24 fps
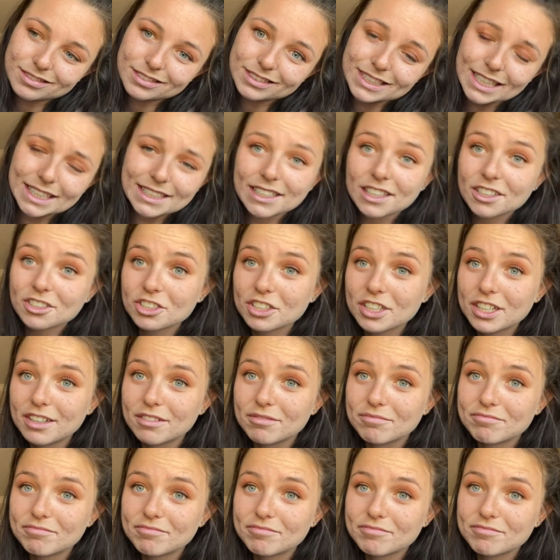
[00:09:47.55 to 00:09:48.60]
that's actually it,
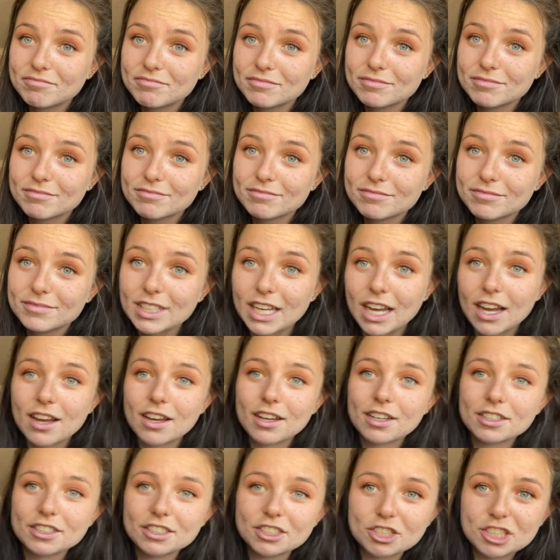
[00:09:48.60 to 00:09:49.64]

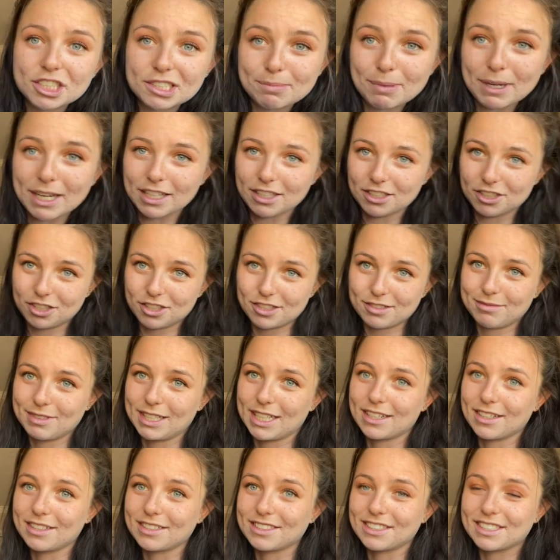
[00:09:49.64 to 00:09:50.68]
spinach,
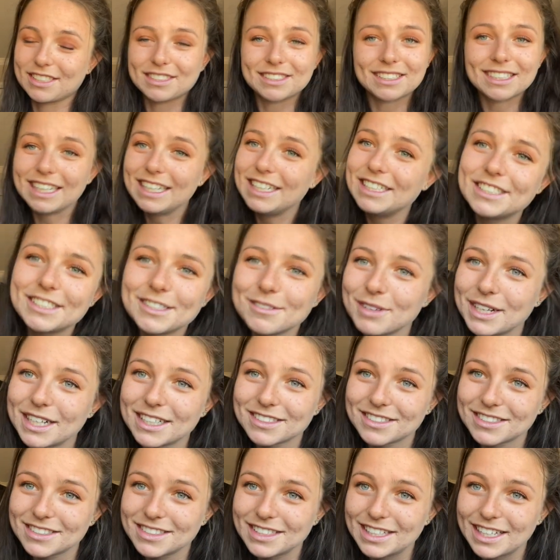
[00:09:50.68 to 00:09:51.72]
because it's an easy way to
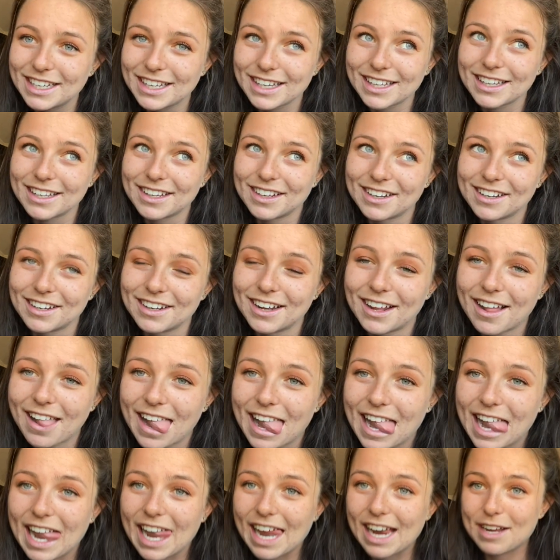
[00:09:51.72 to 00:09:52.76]
sneak in
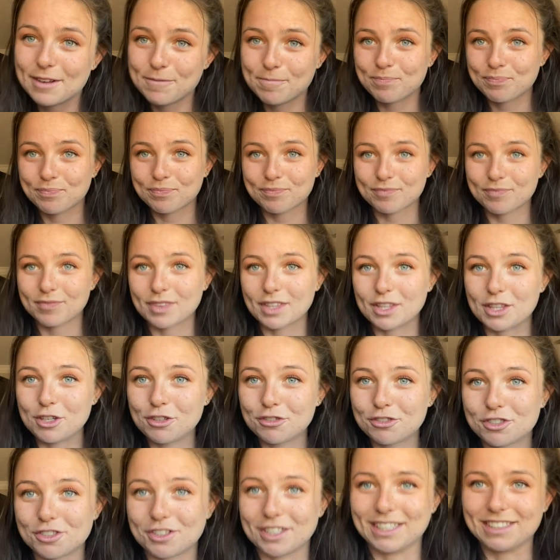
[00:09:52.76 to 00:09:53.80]

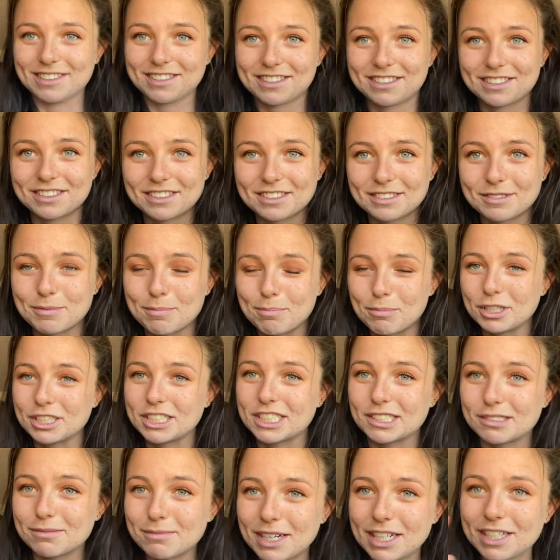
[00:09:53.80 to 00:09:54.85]
nutrients. Put
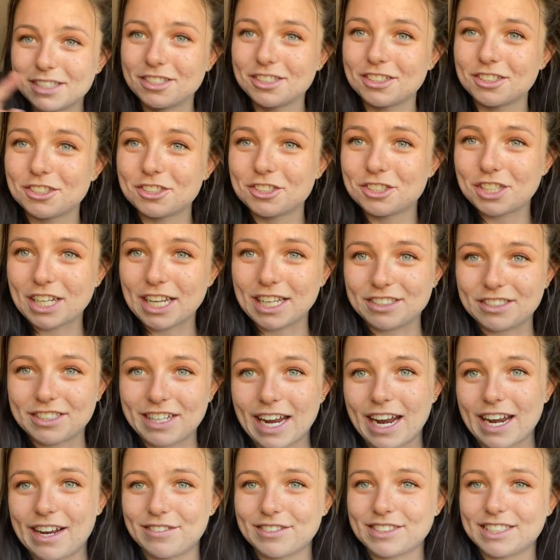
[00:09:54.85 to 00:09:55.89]
spinach in your shakes, you
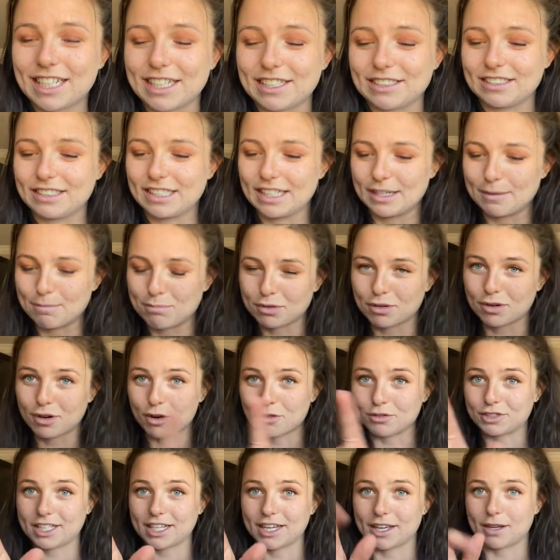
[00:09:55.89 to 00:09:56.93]
can't even taste it.
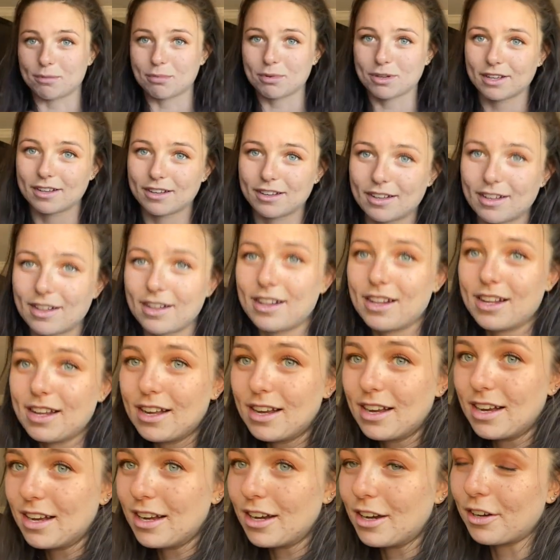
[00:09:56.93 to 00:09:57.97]
Pro tip.
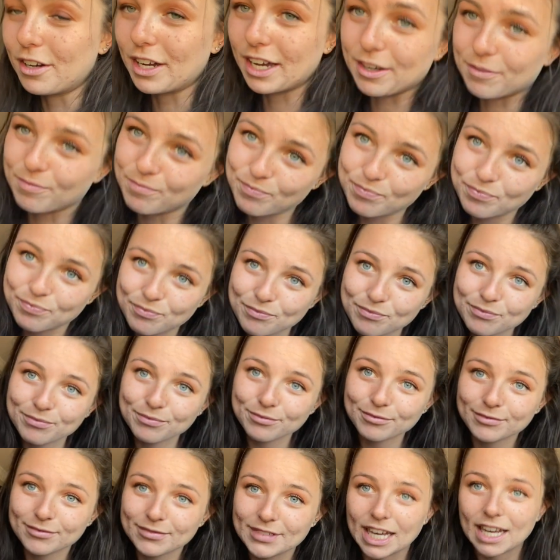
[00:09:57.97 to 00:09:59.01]
Okay,
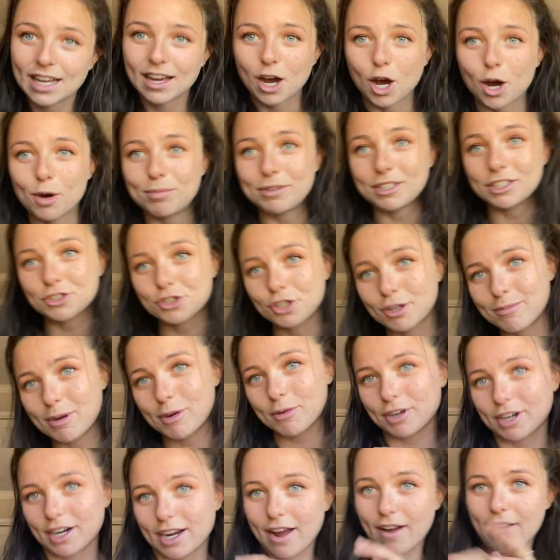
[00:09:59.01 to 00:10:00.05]
hope you enjoyed my
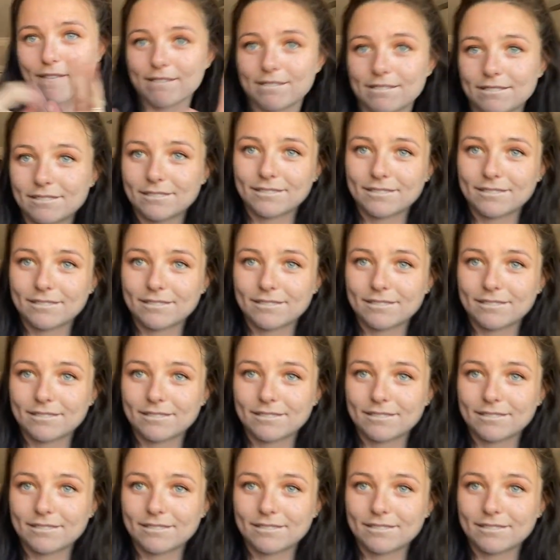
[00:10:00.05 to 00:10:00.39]
workout.